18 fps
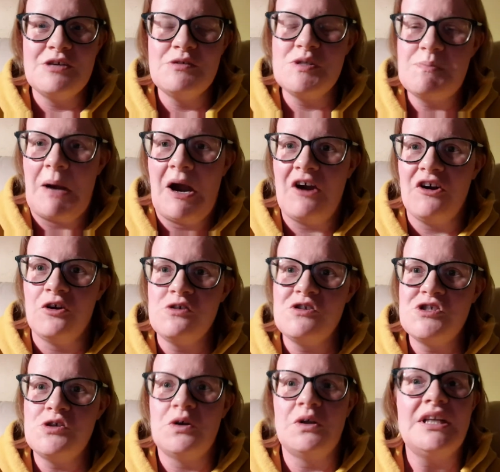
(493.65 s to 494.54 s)
It was
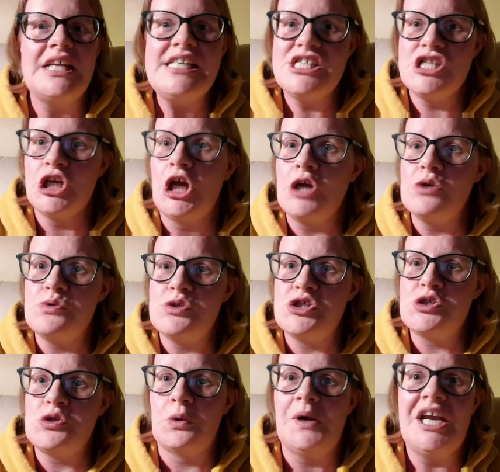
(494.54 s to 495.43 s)
paradoxical, it's a
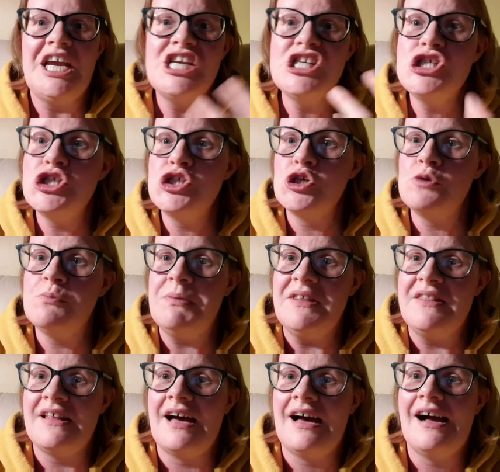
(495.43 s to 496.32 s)
ghost story, it should
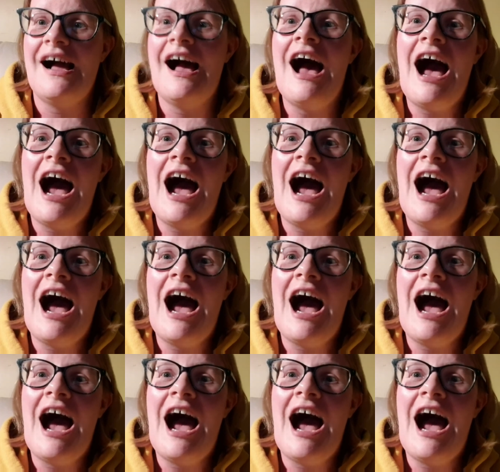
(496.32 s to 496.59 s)
be that.